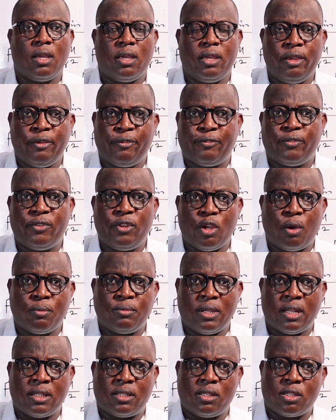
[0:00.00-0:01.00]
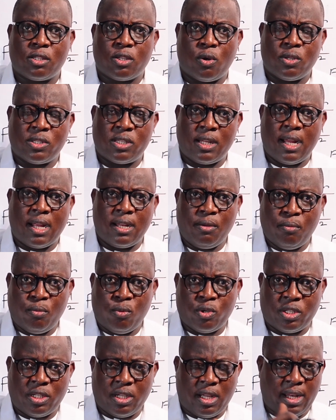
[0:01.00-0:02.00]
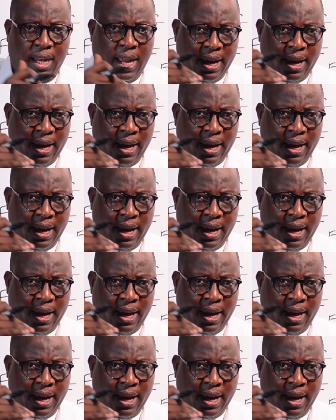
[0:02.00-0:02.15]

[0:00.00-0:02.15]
if the object is considered in motion,